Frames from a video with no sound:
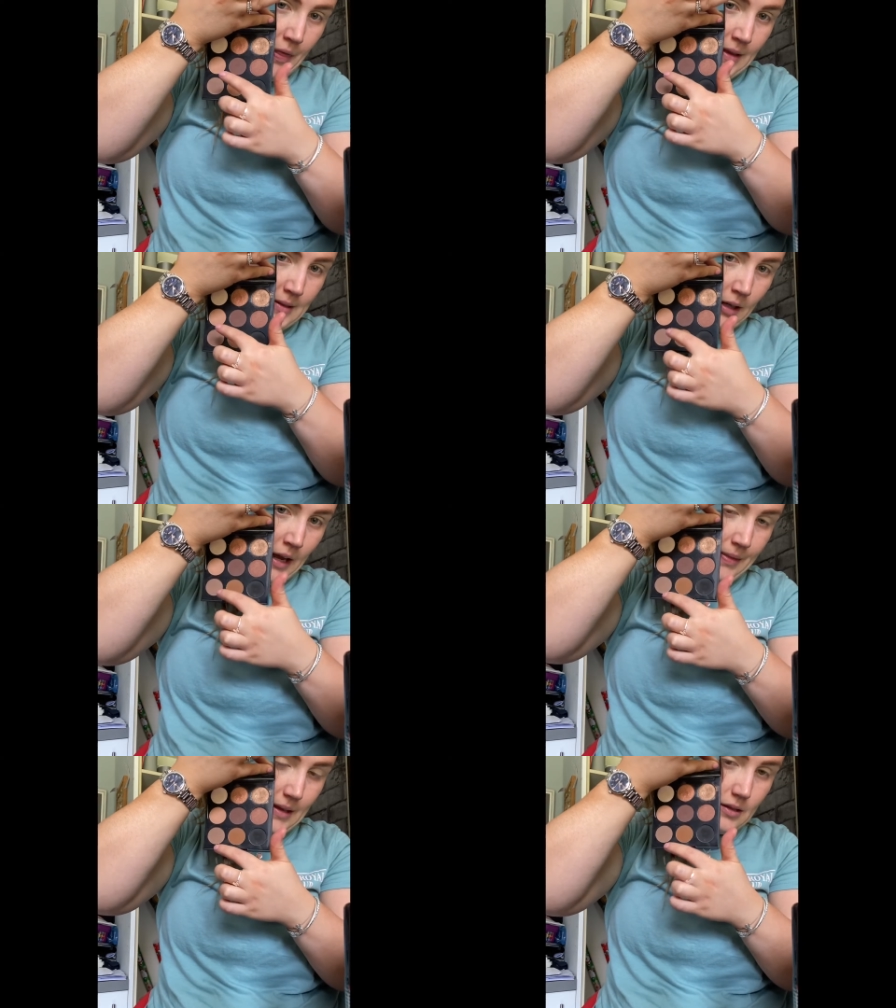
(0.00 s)
this colour
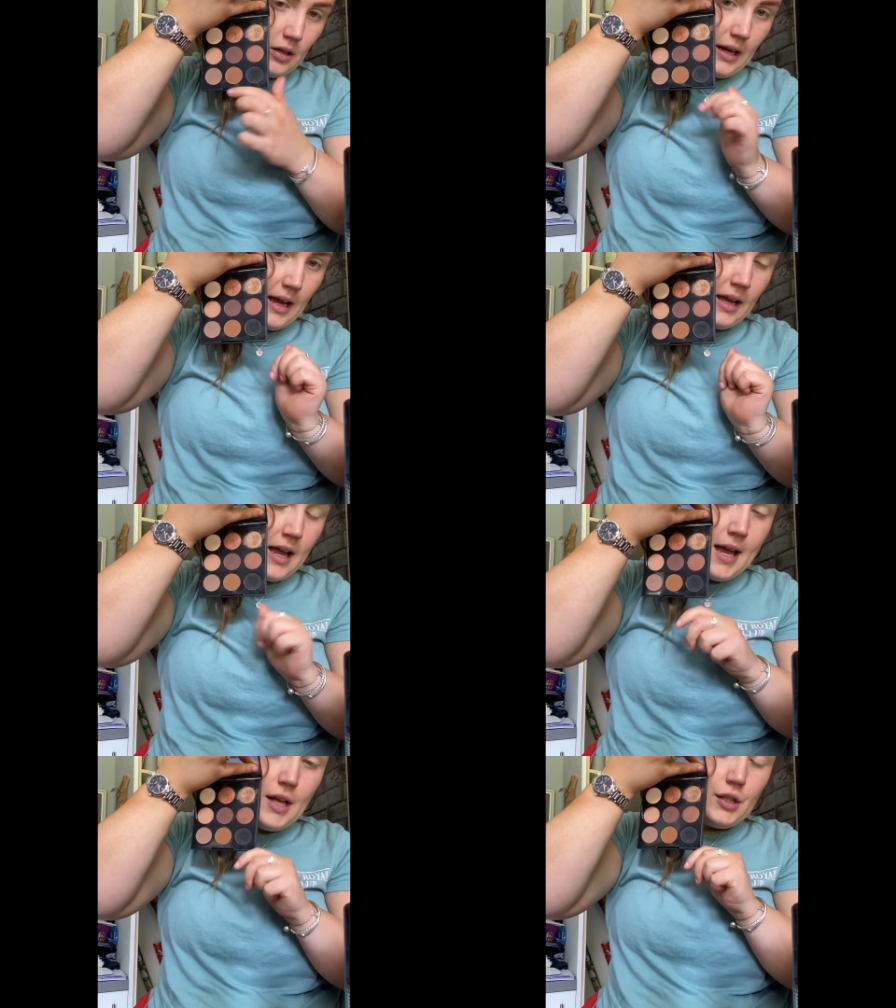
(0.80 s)
and this colour
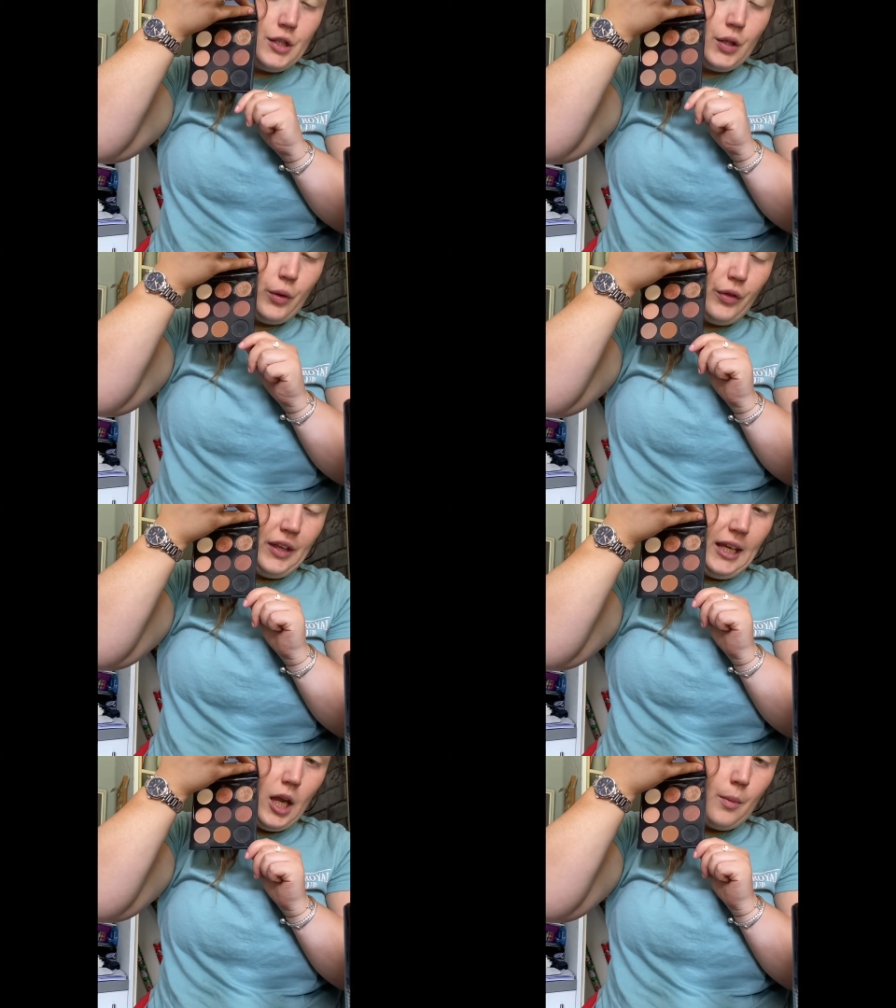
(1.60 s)
to do
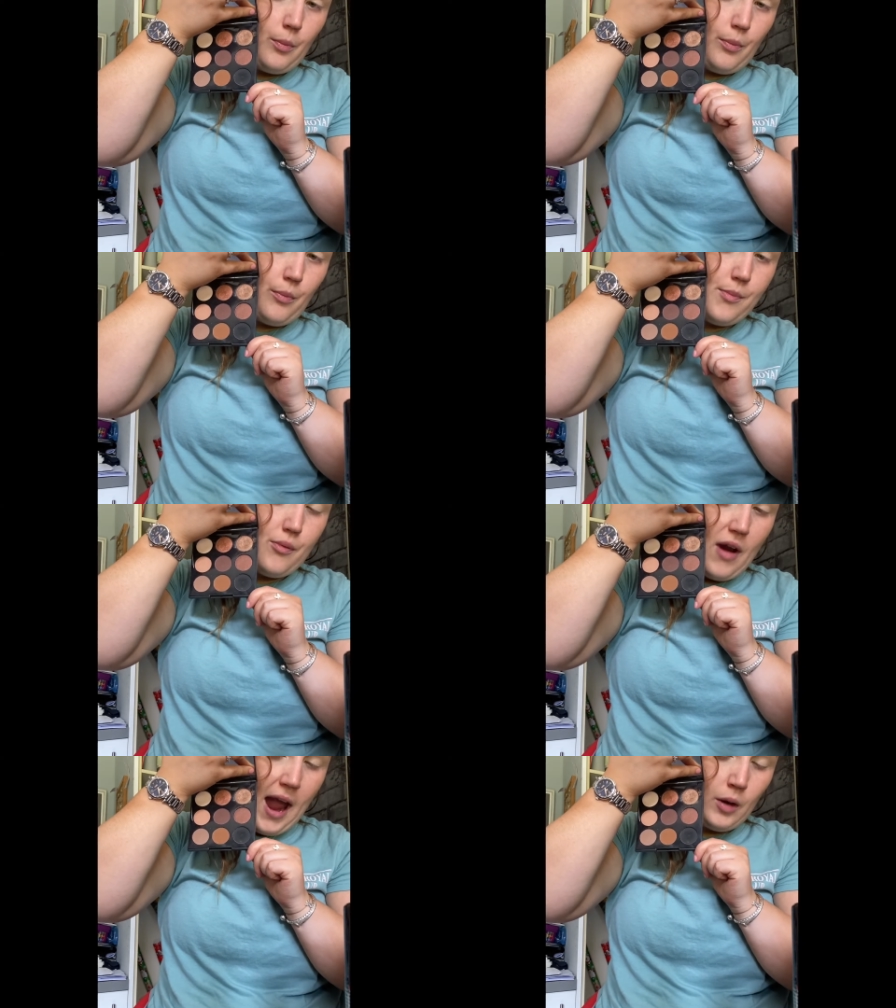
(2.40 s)
the
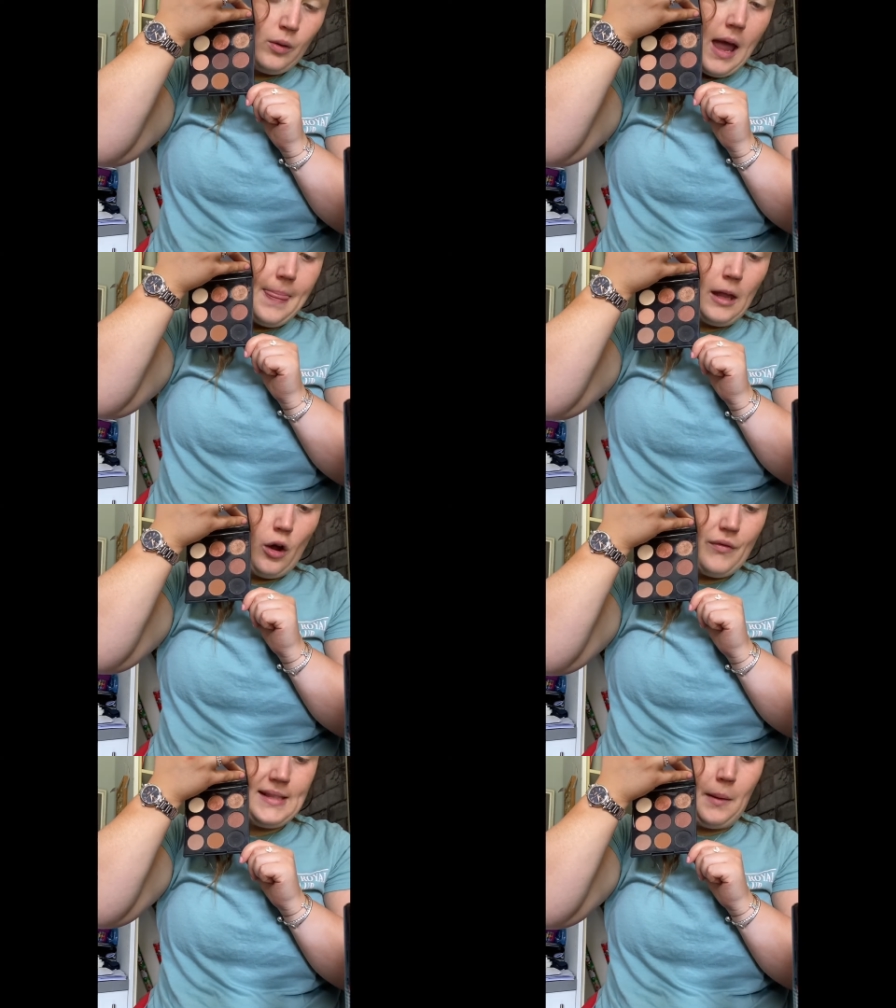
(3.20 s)
brow. And then
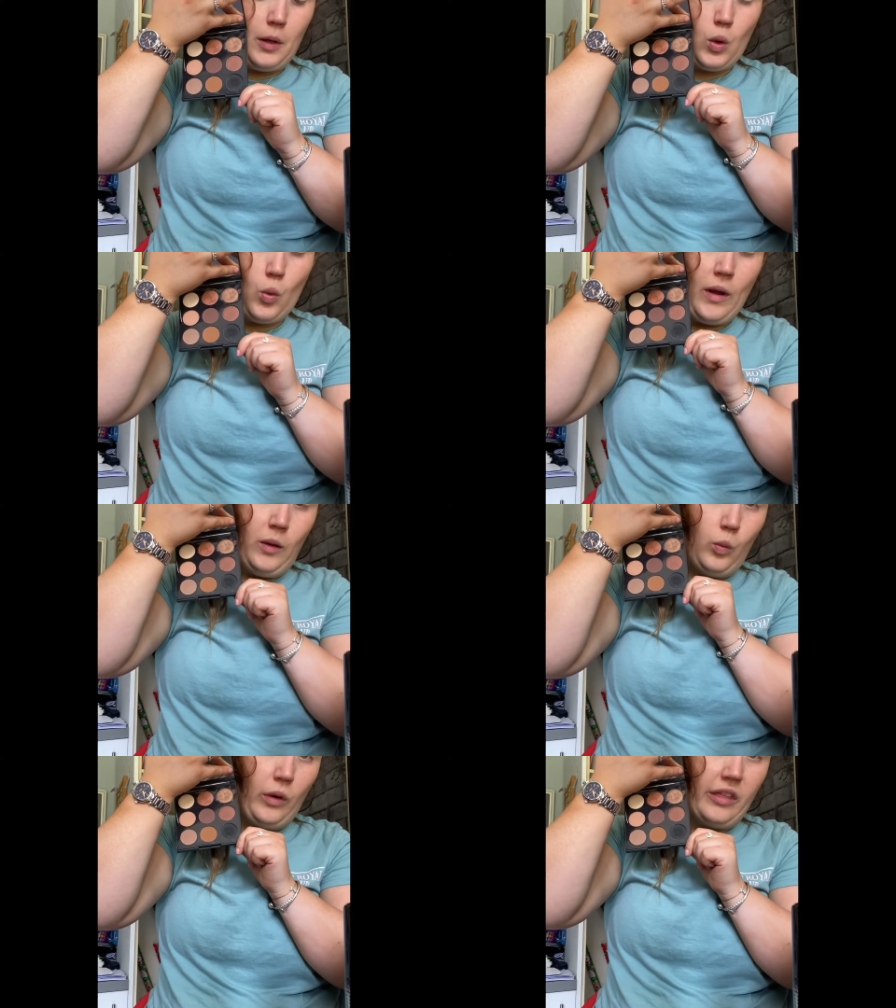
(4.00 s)
obviously I'm going to go
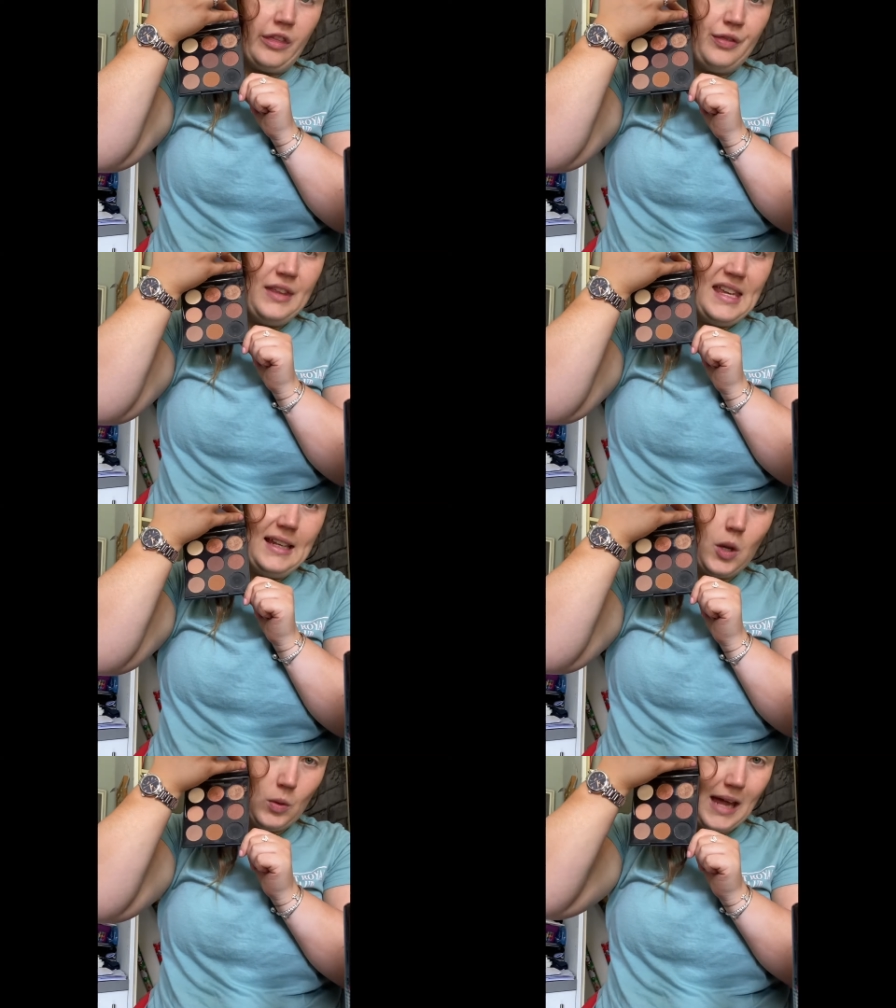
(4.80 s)
in with the
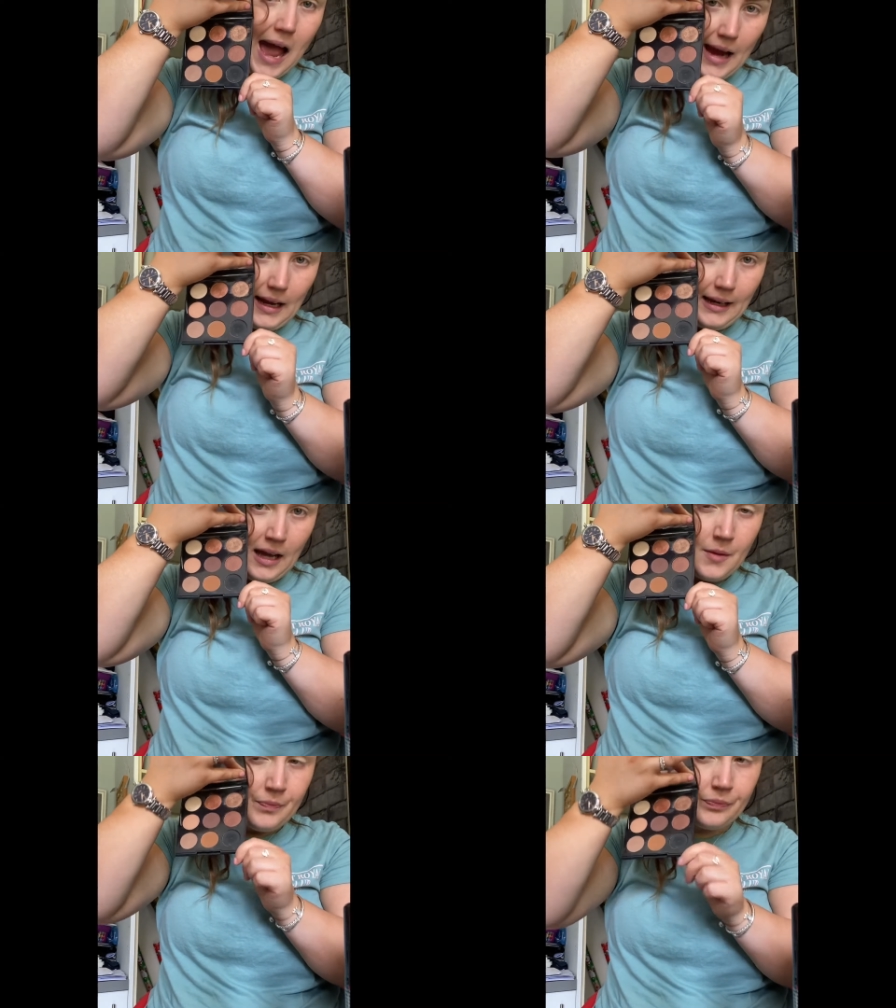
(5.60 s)
liquid eyeliner